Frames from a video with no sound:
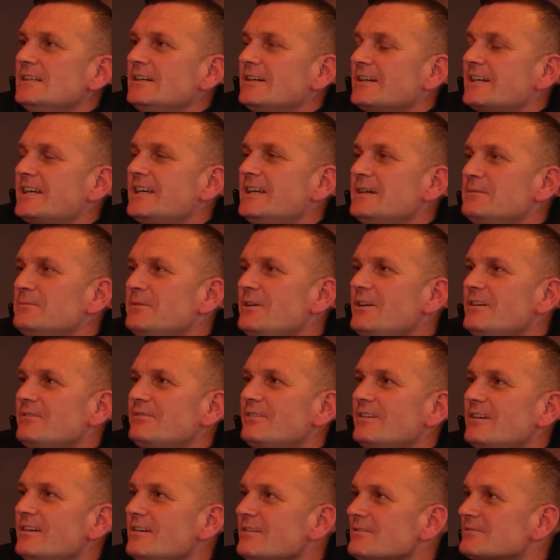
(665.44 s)
I came
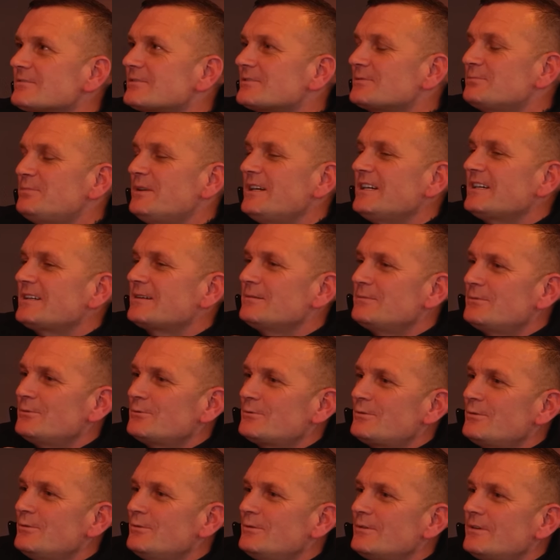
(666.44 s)
off a horse's back
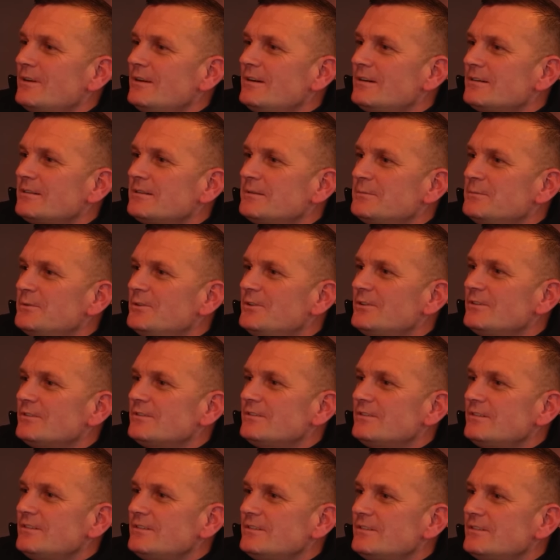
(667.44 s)
about 2 o'clock in the
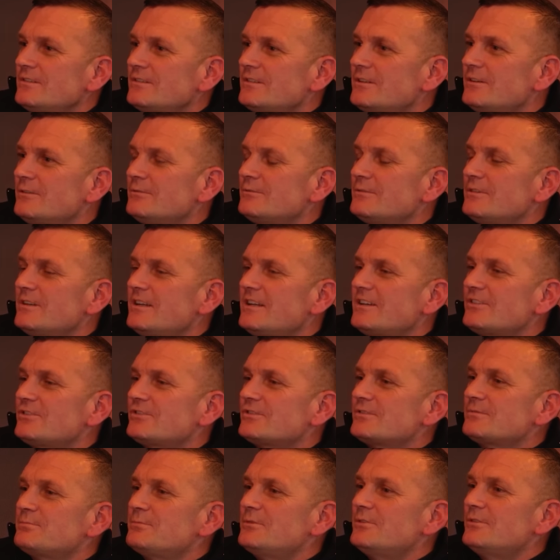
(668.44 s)
morning, down
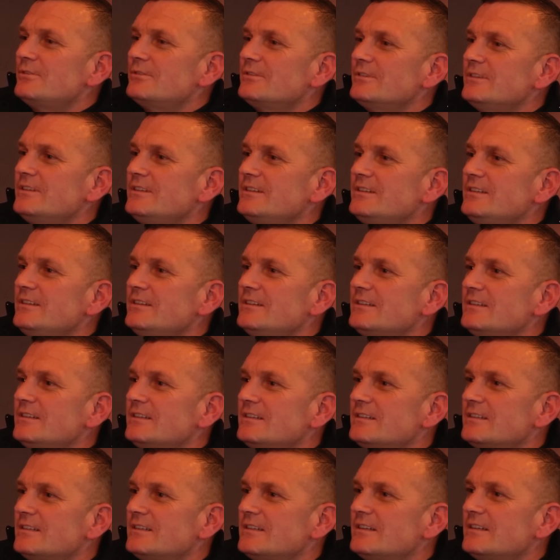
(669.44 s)
Nash's boreen,
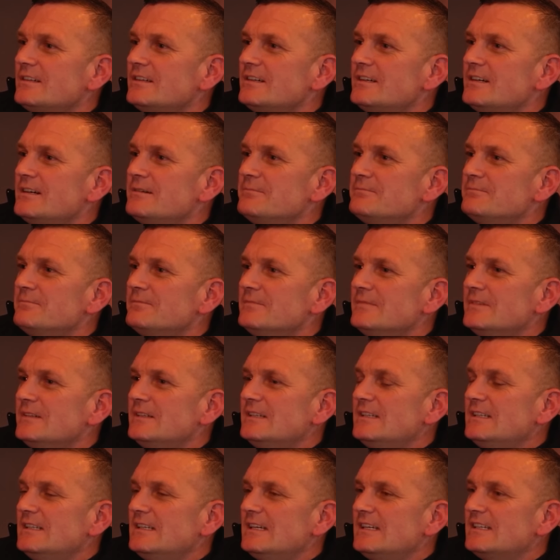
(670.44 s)
um,
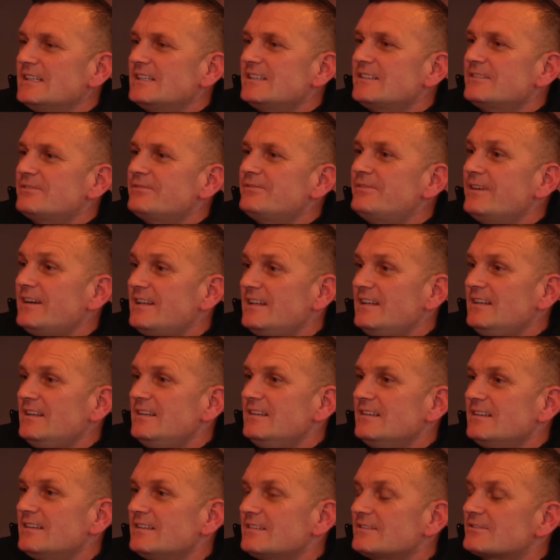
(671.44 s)
and he fell
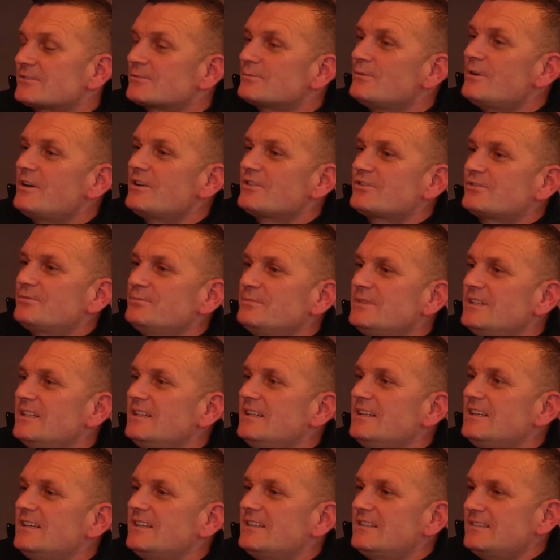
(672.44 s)
and squashed me
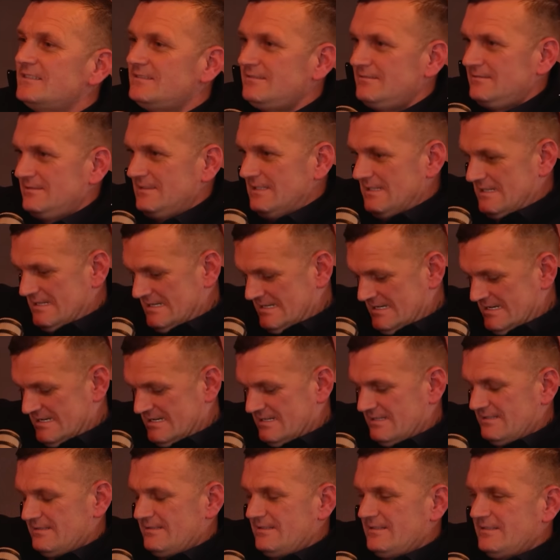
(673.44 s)
leg and
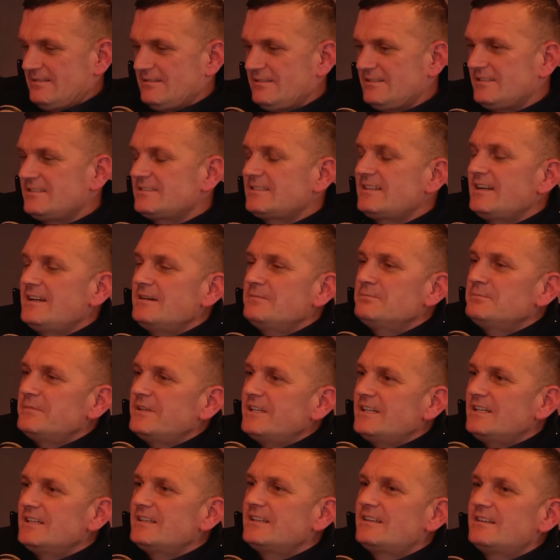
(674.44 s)
nearly snapped
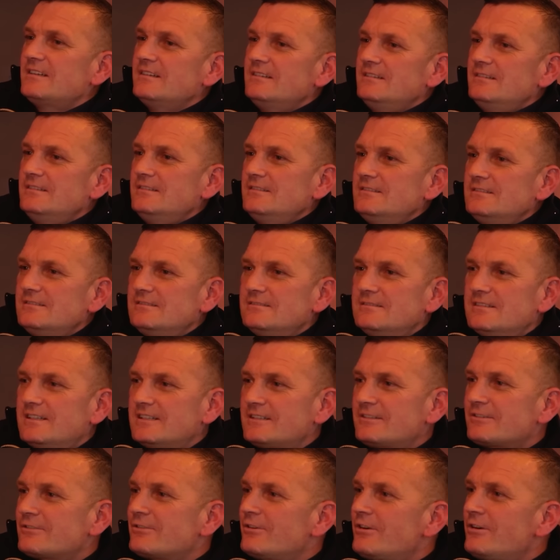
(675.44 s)
my ankle. I
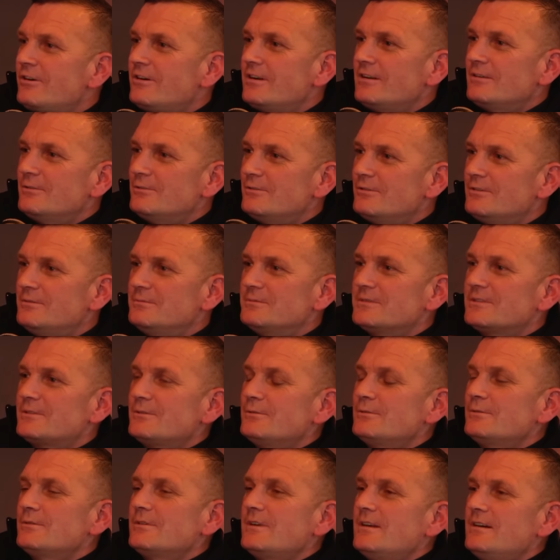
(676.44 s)
had to crawl home at
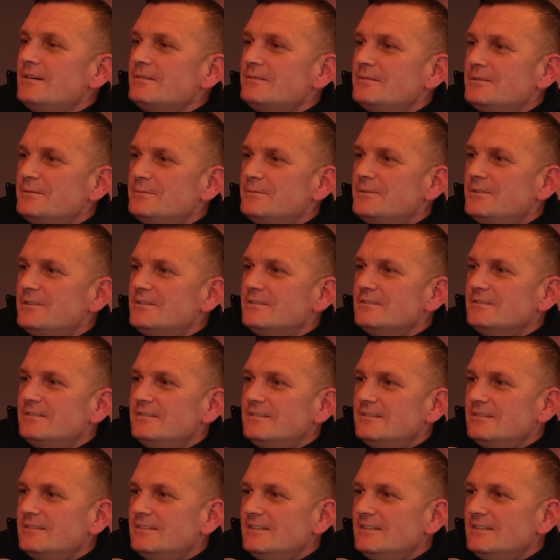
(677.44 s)
two o'clock in the morning.